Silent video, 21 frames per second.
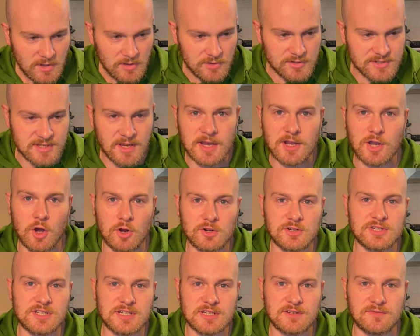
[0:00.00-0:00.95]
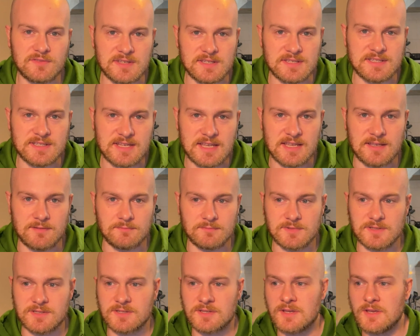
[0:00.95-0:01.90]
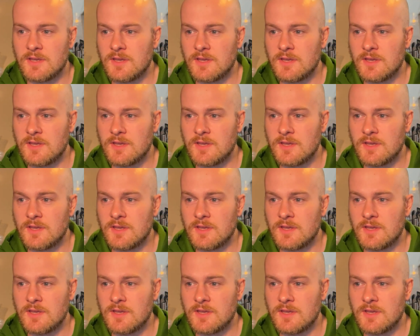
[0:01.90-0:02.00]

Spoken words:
the psychology of these teams,